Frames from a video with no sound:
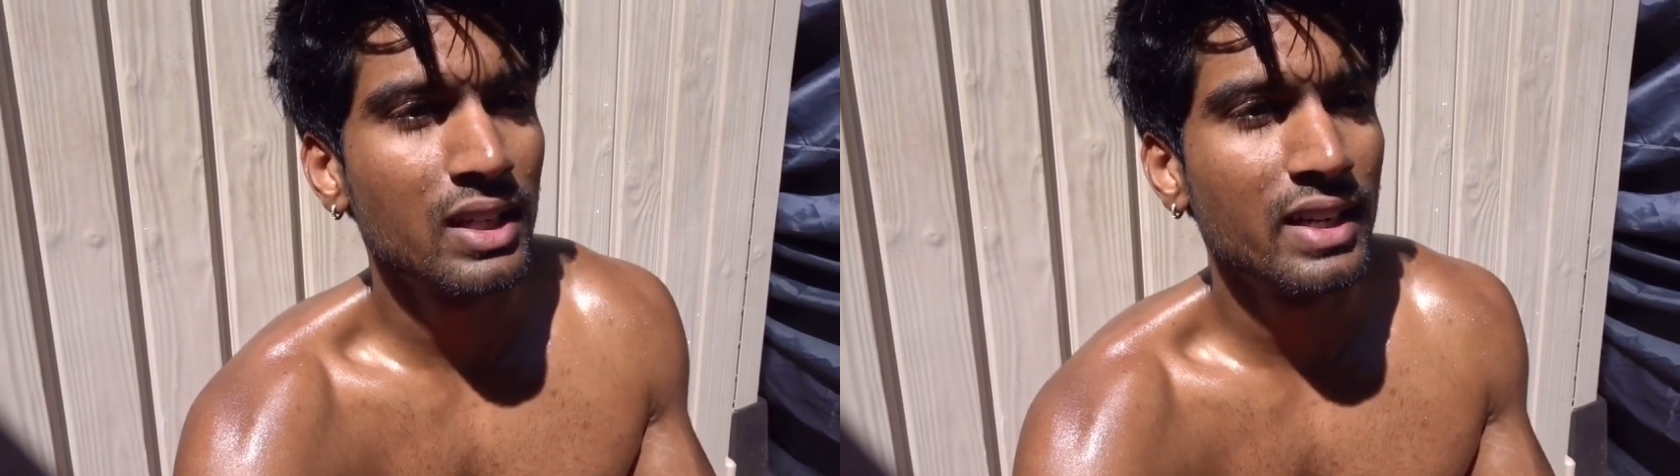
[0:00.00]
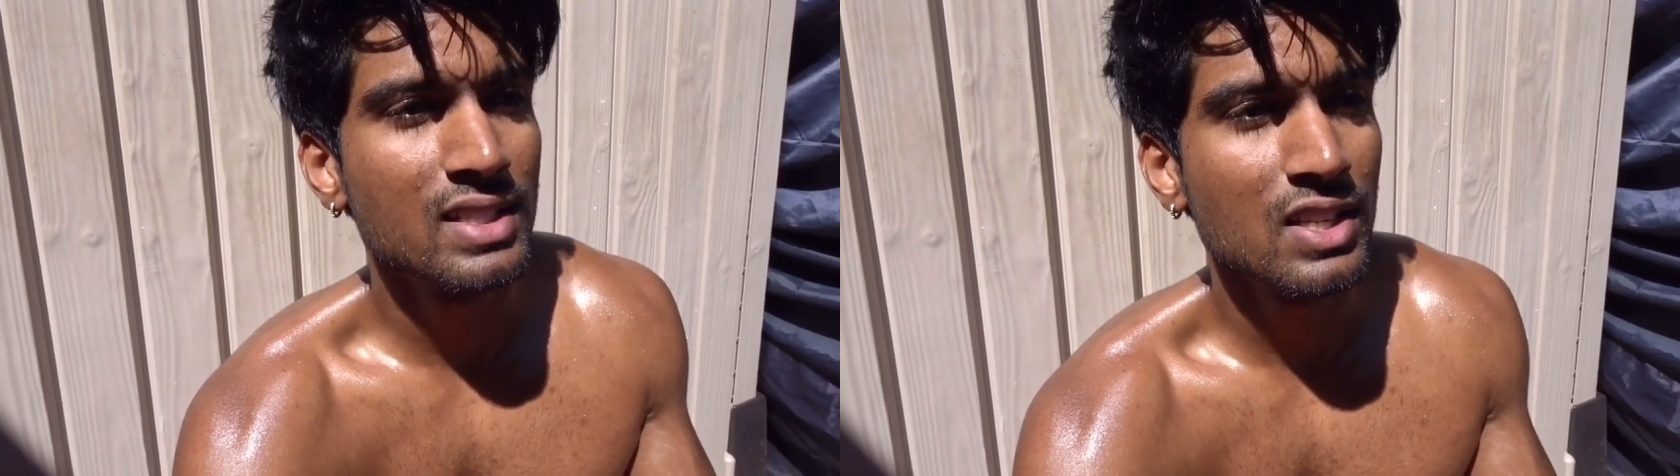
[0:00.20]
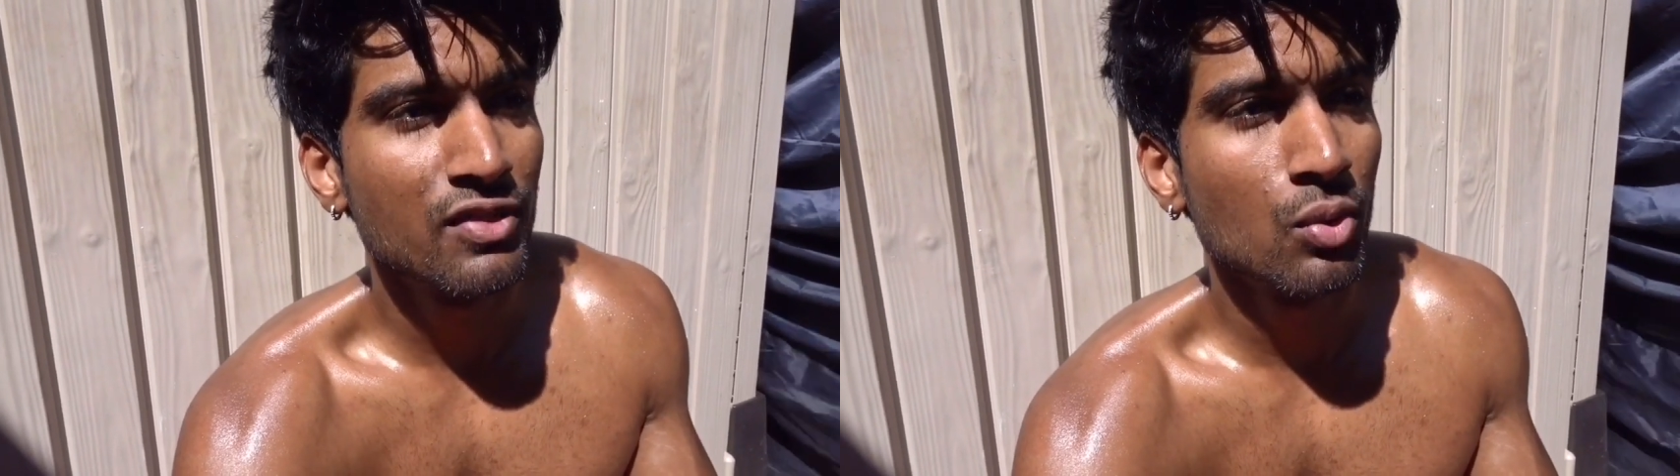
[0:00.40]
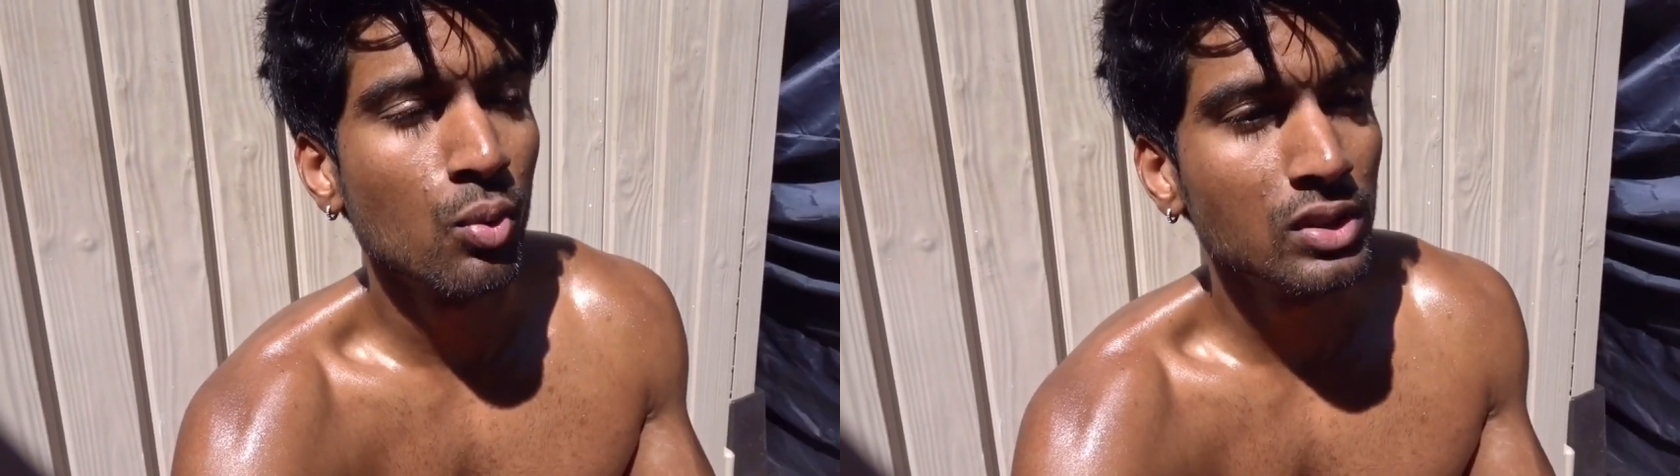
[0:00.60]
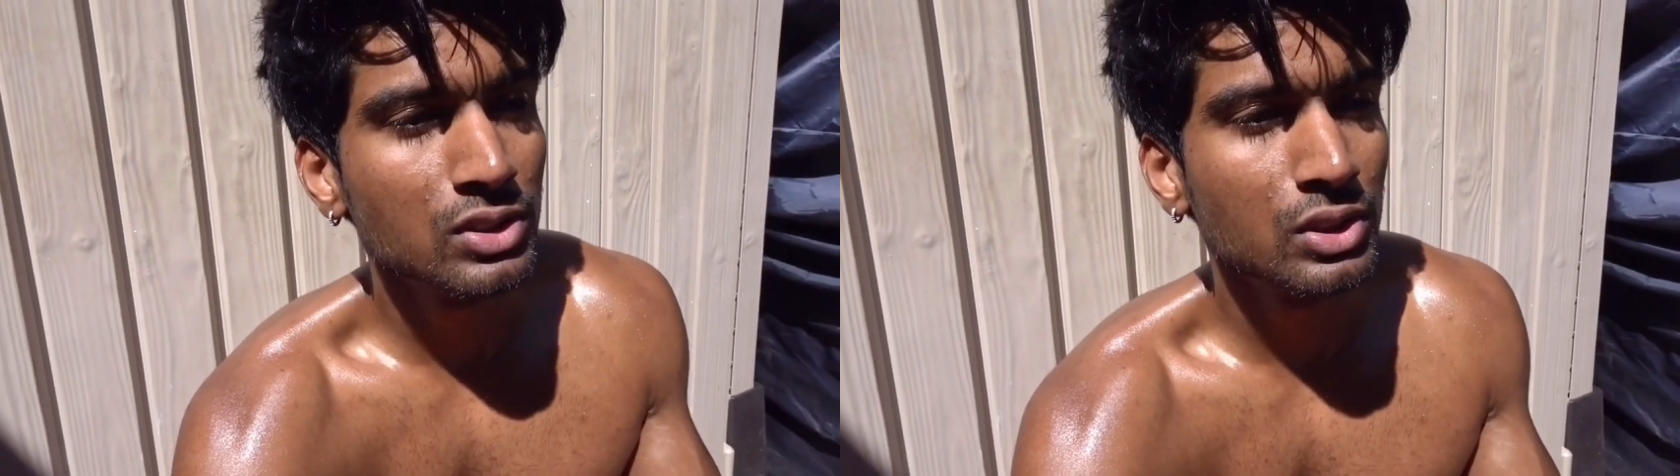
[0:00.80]
like this if you
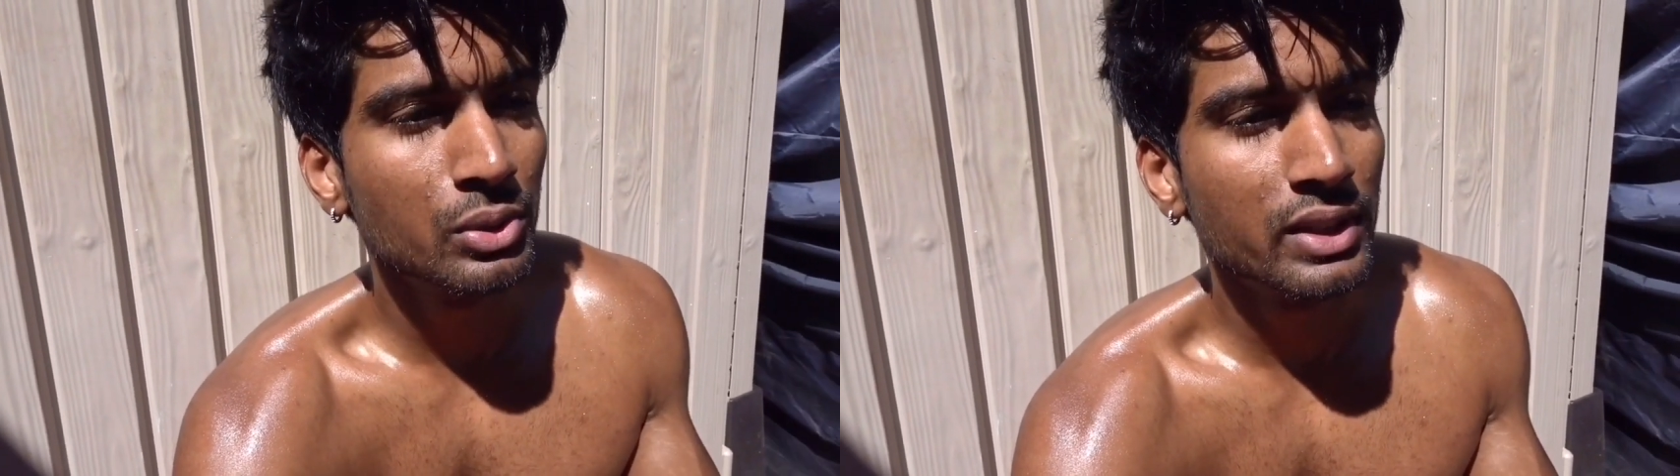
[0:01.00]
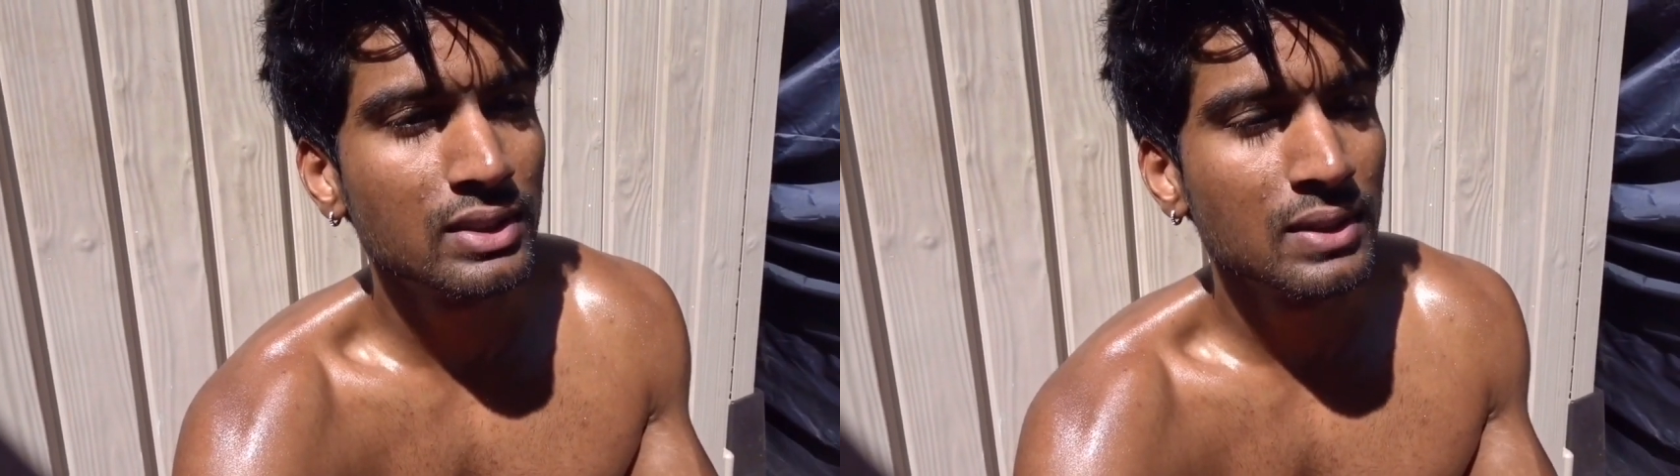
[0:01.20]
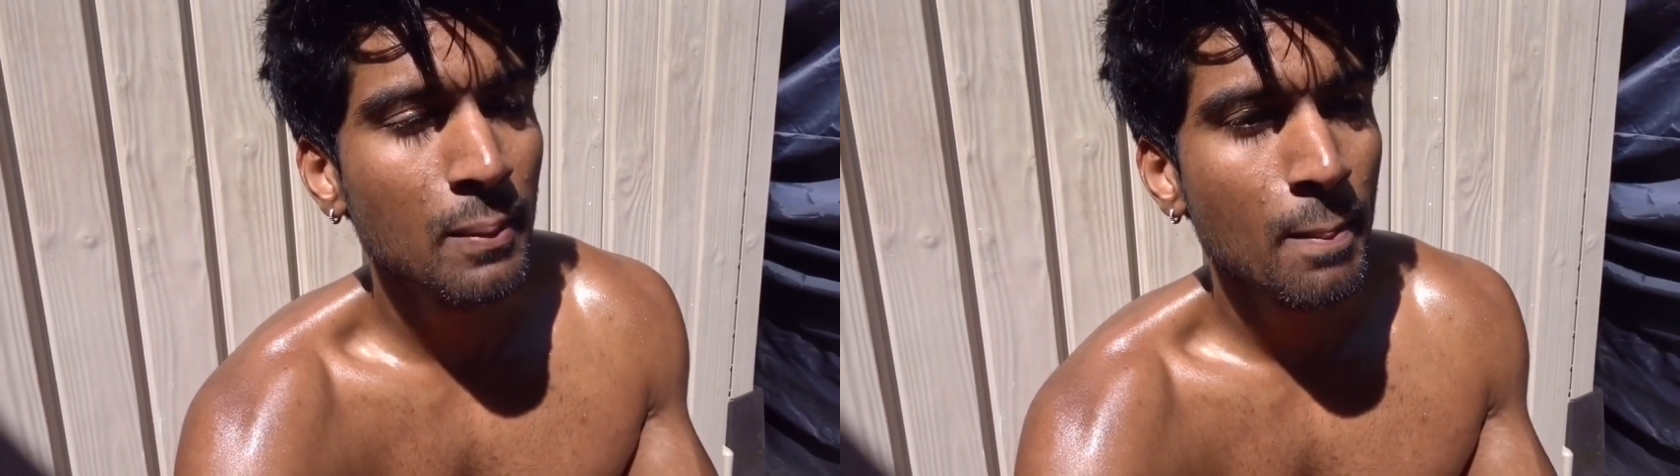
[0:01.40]
want to do it